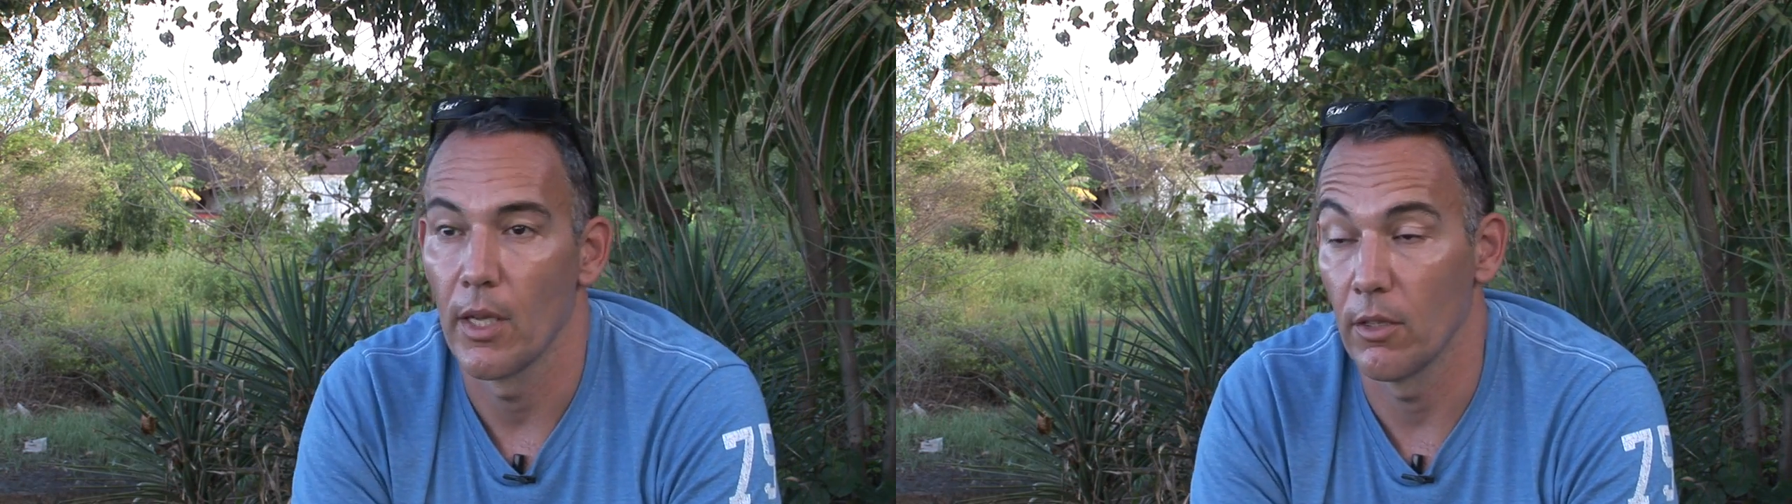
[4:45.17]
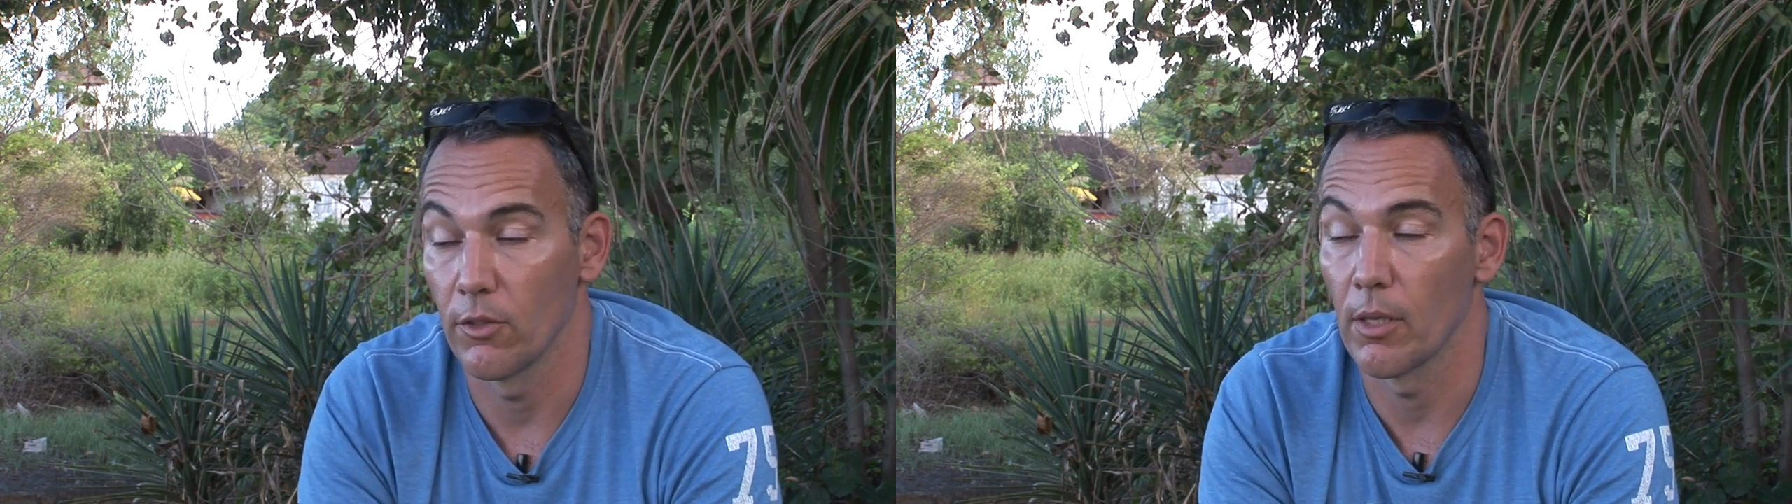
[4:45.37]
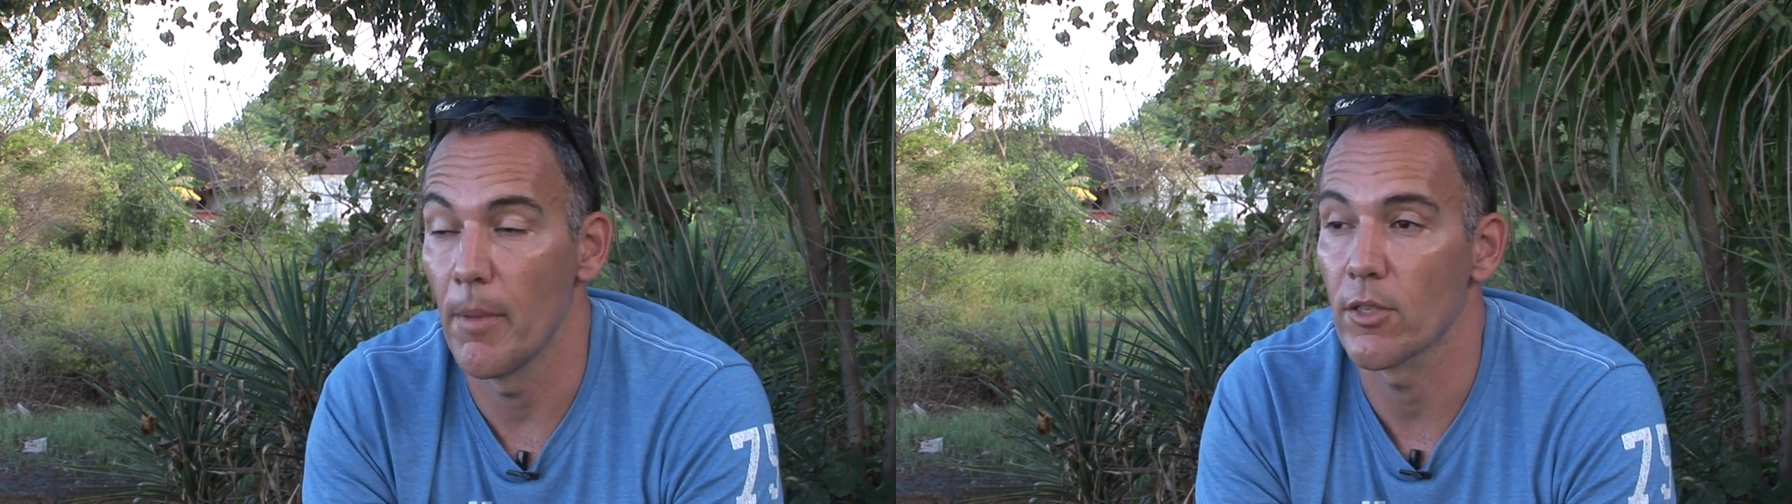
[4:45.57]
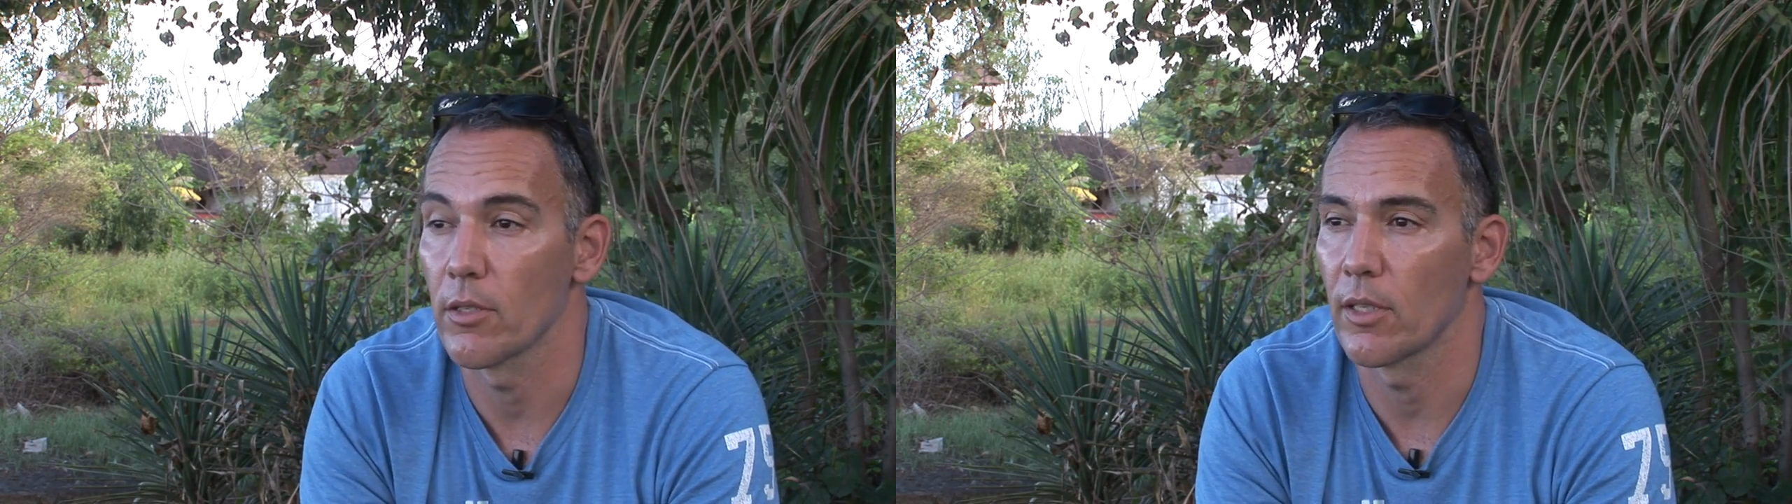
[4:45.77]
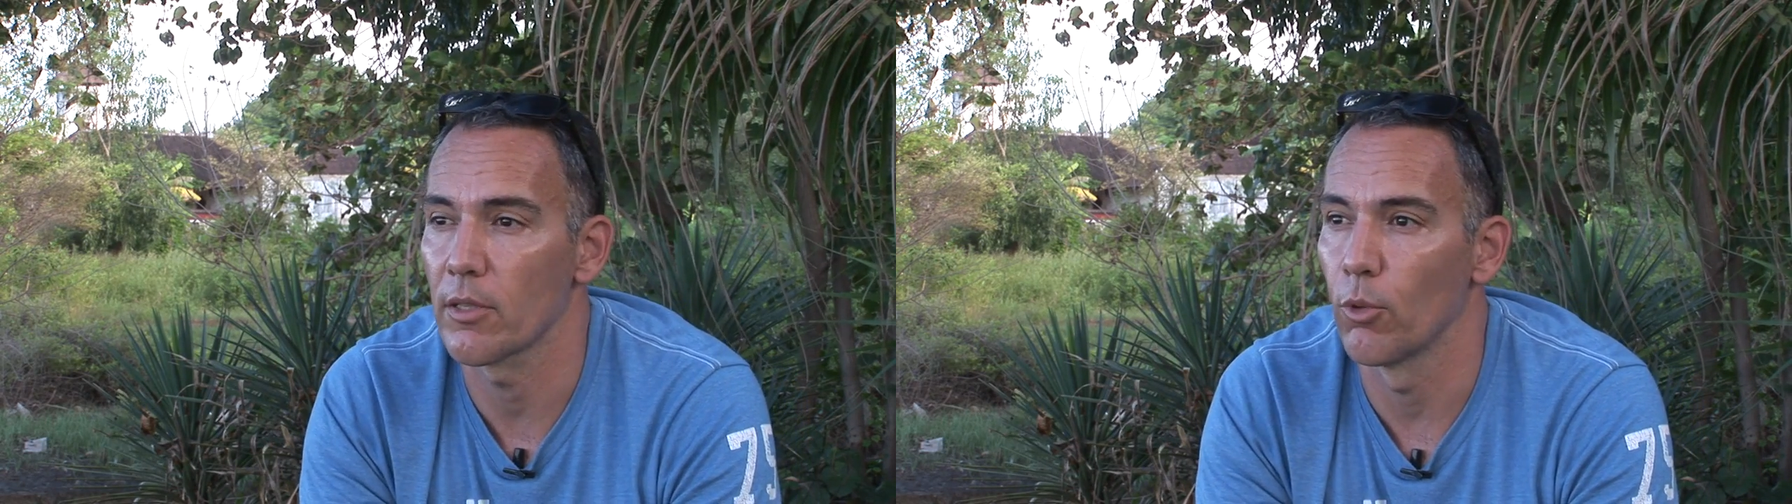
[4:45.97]
As you can
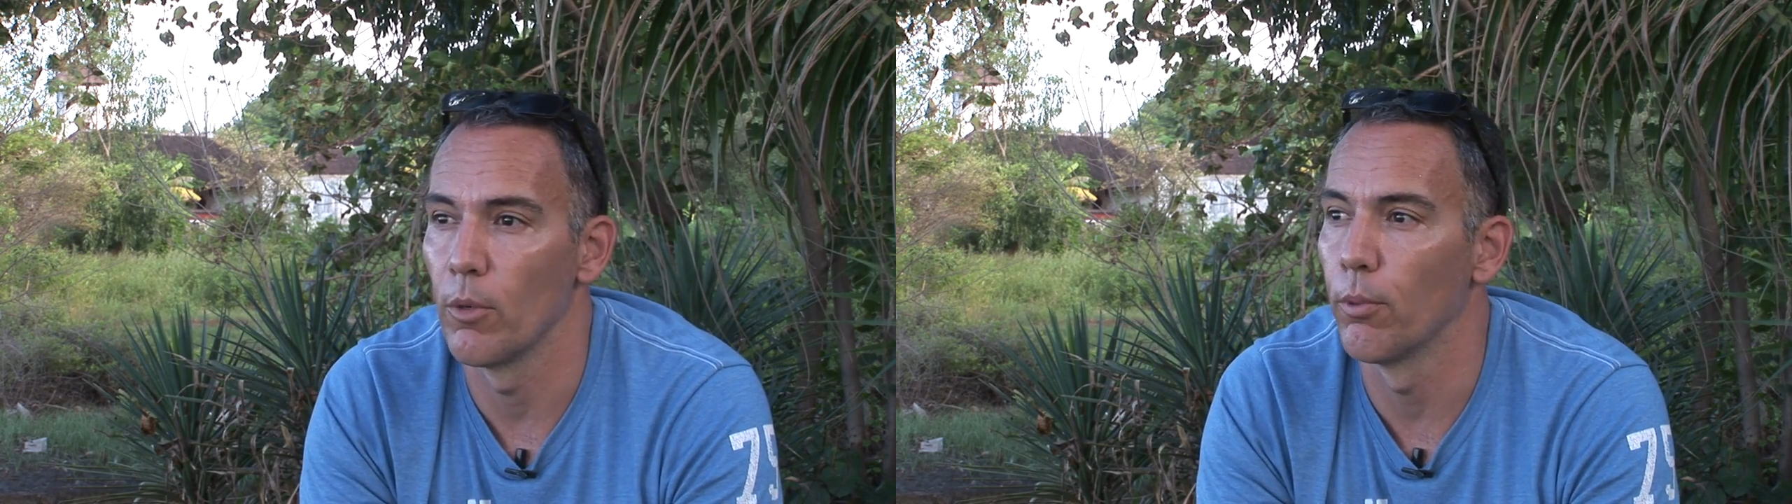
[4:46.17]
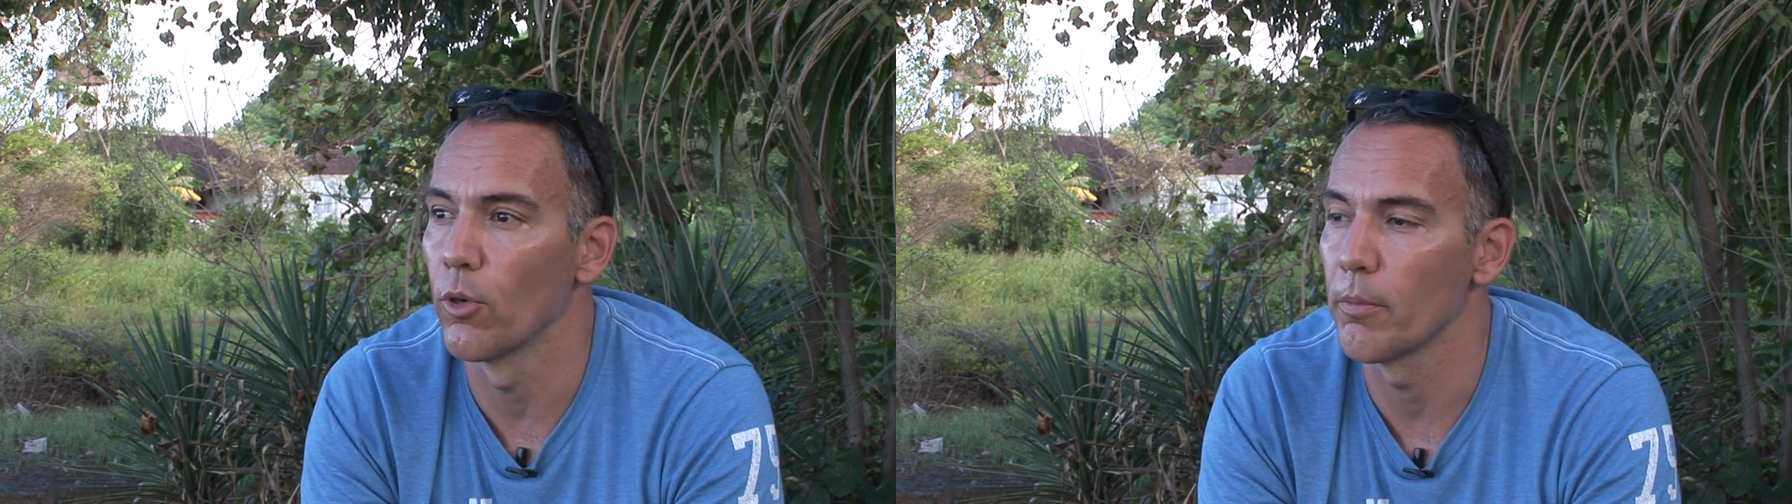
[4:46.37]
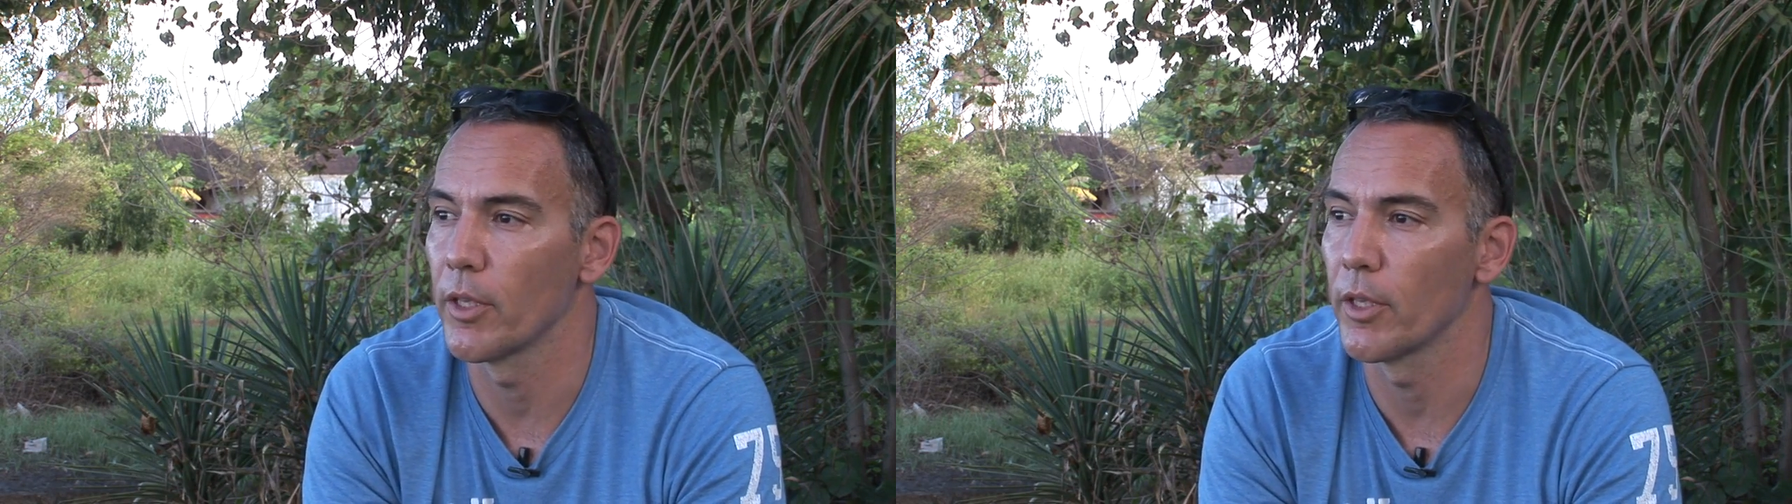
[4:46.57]
imagine, that's more important